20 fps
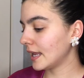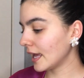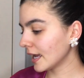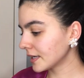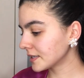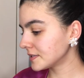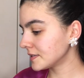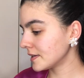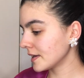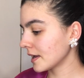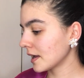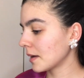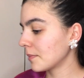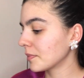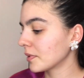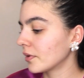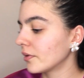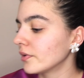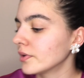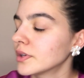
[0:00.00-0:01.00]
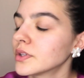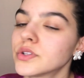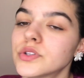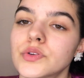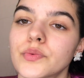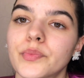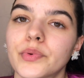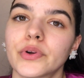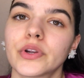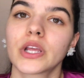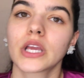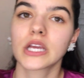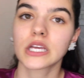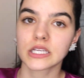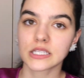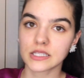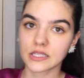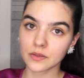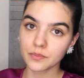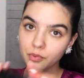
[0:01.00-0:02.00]
Next thing I'm going to put
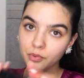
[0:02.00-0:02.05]
is the